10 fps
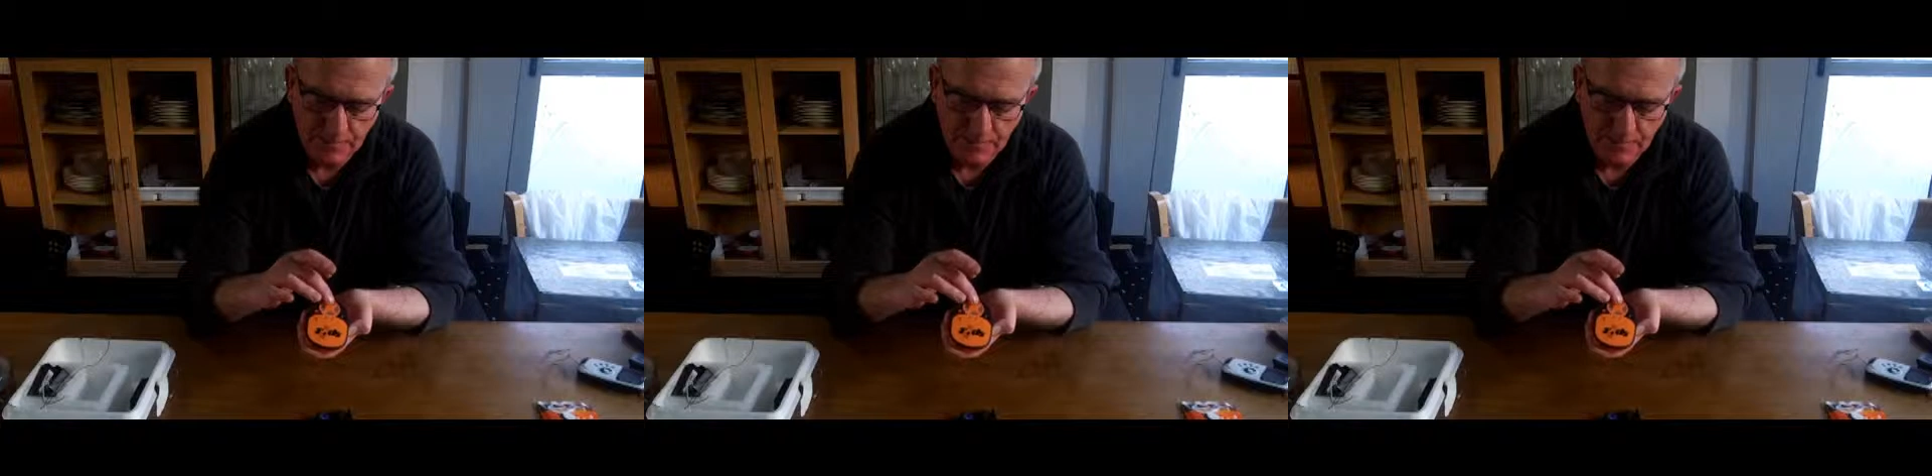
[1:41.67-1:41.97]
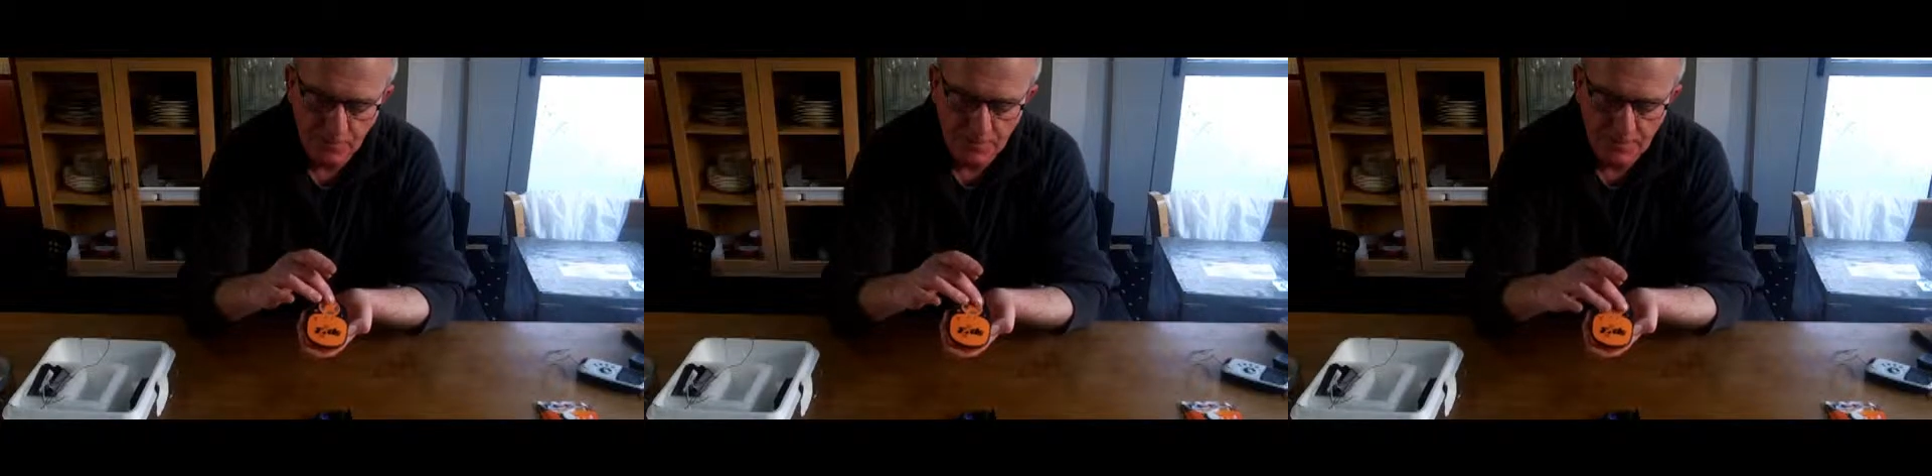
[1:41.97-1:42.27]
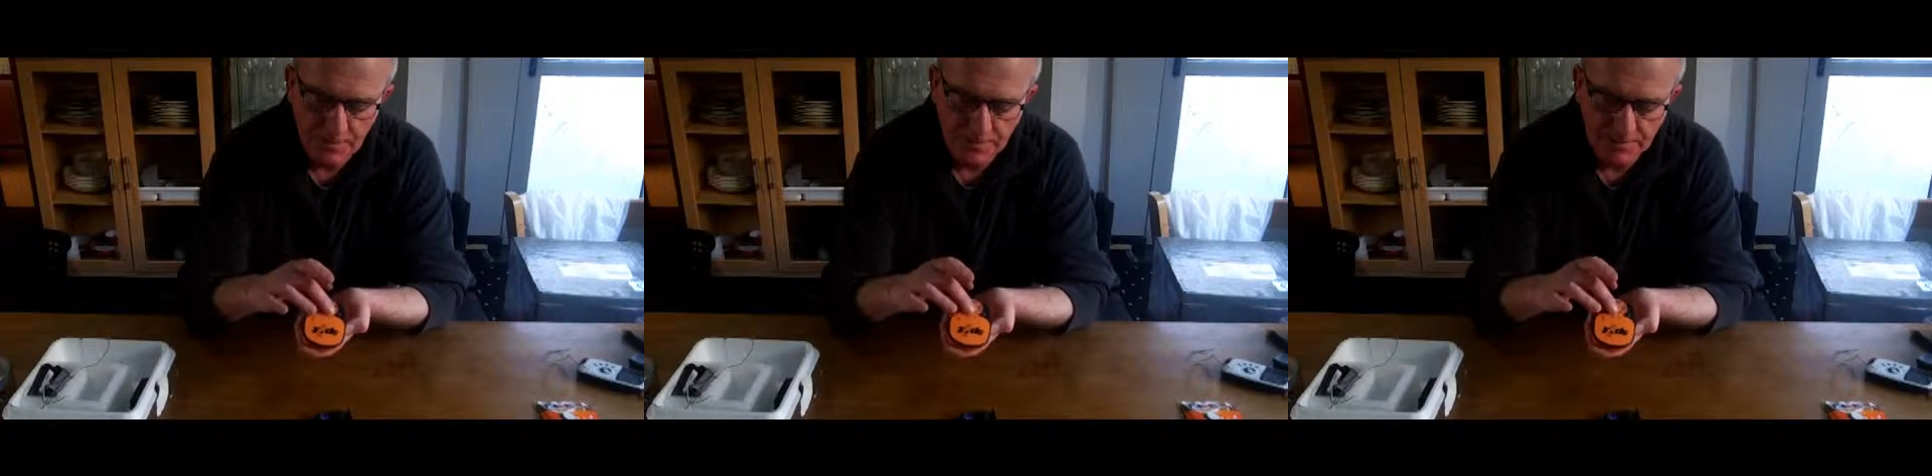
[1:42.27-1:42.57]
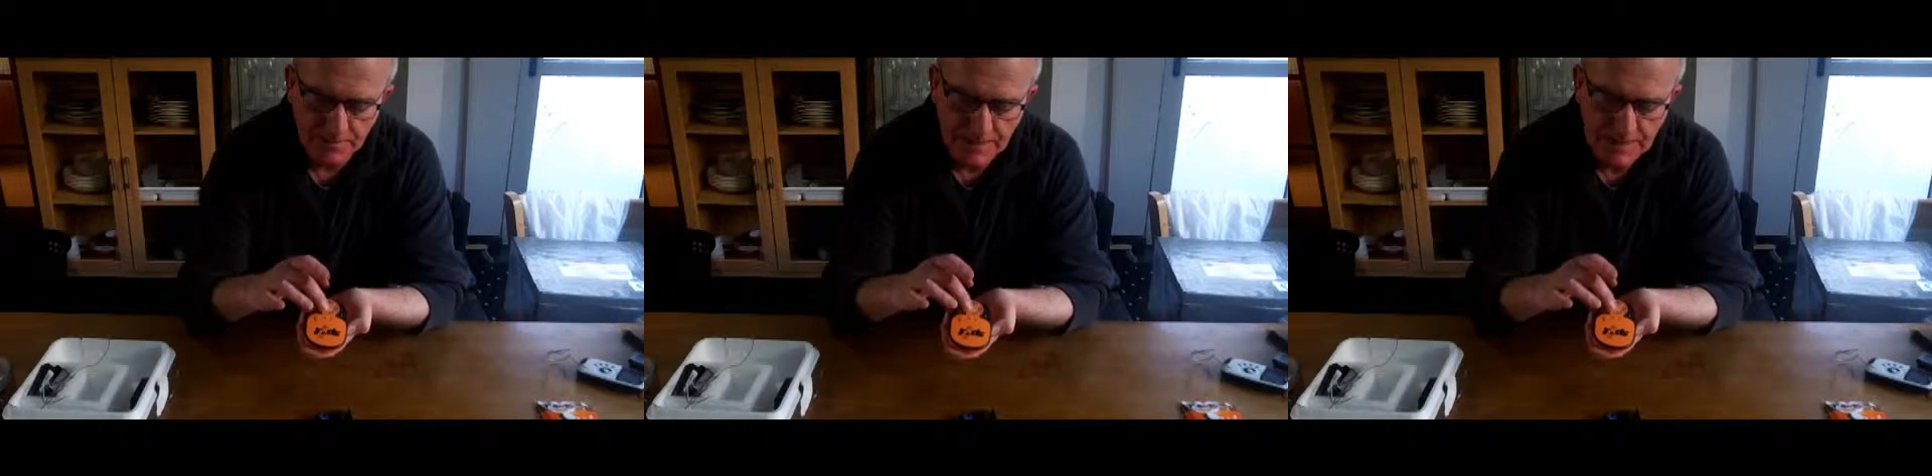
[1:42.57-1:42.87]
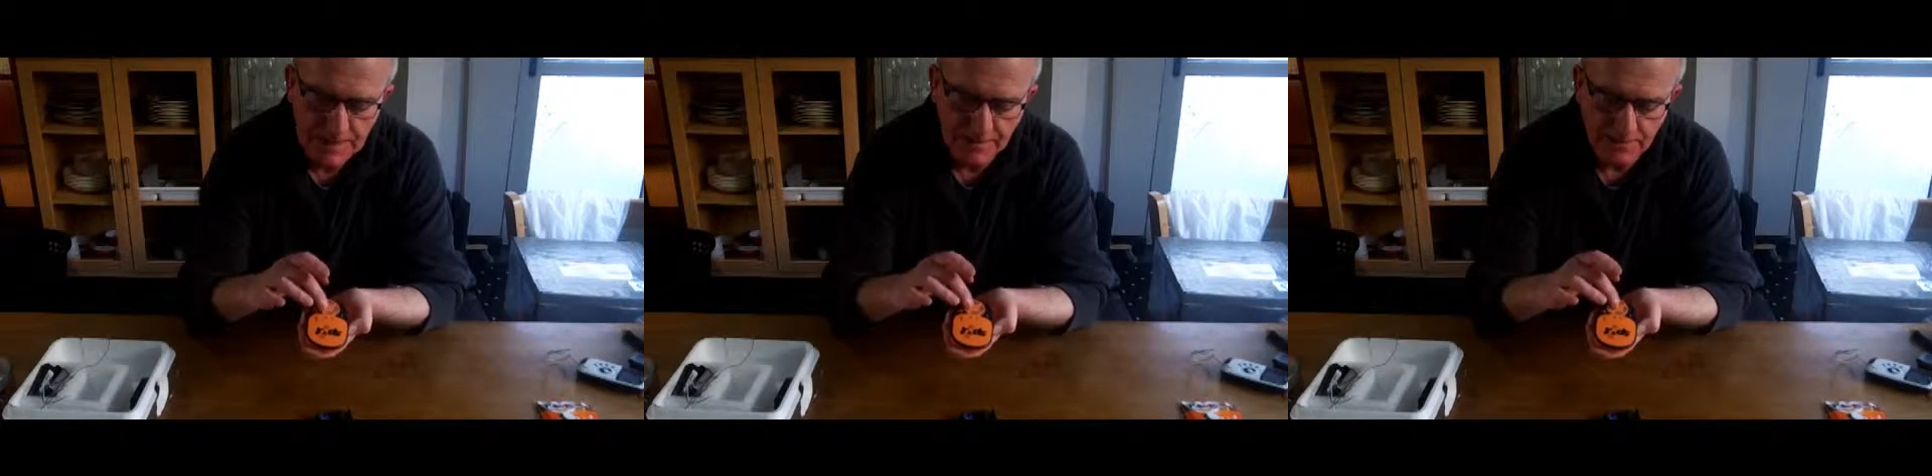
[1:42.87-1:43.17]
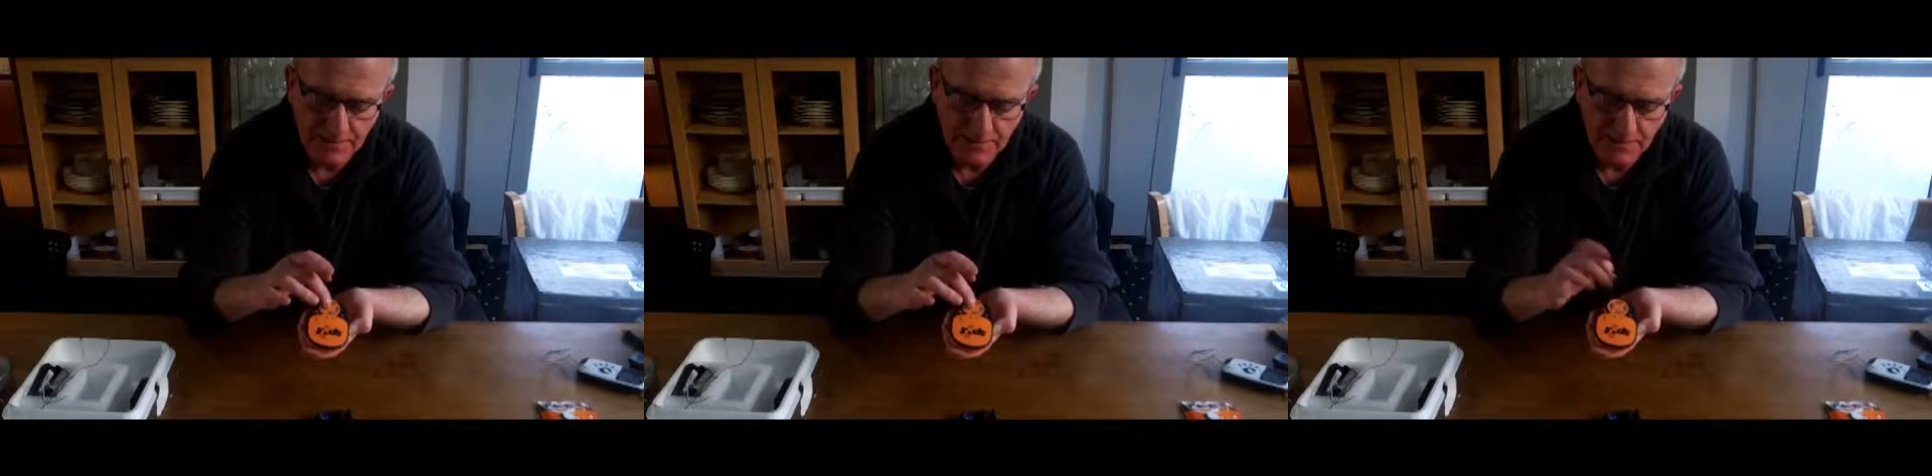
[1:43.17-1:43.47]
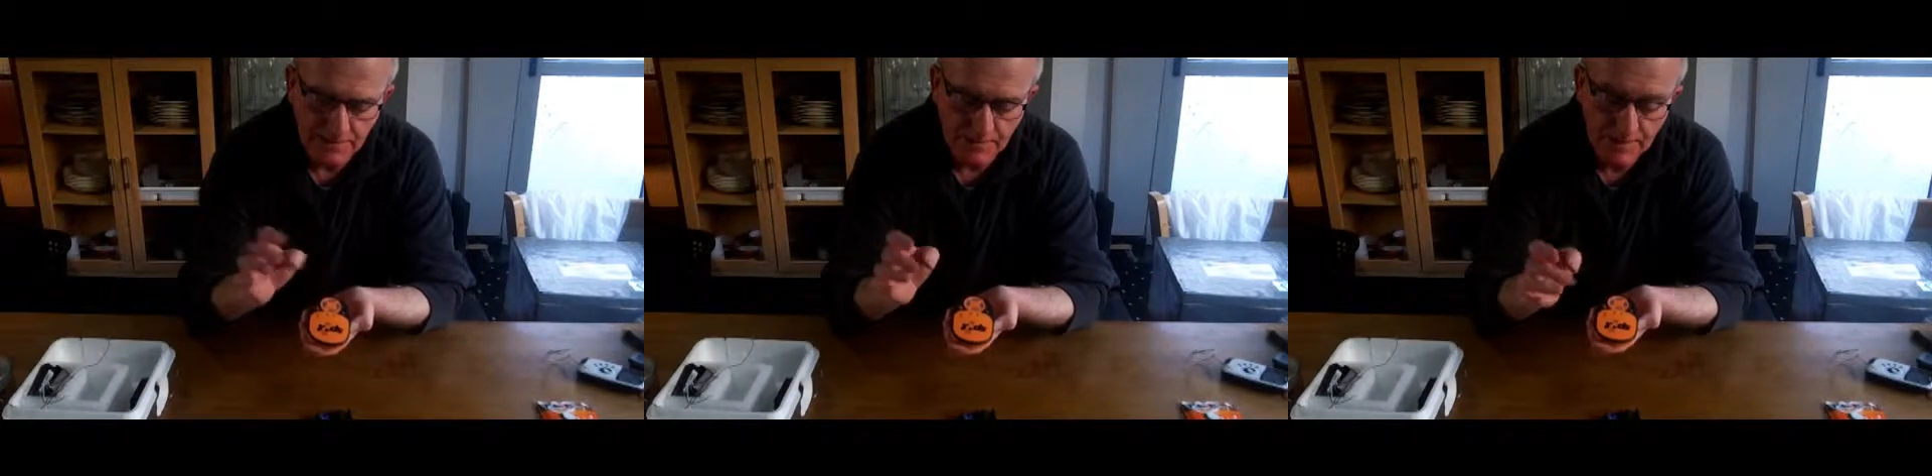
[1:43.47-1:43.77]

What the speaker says: forms part of the keys on the unit.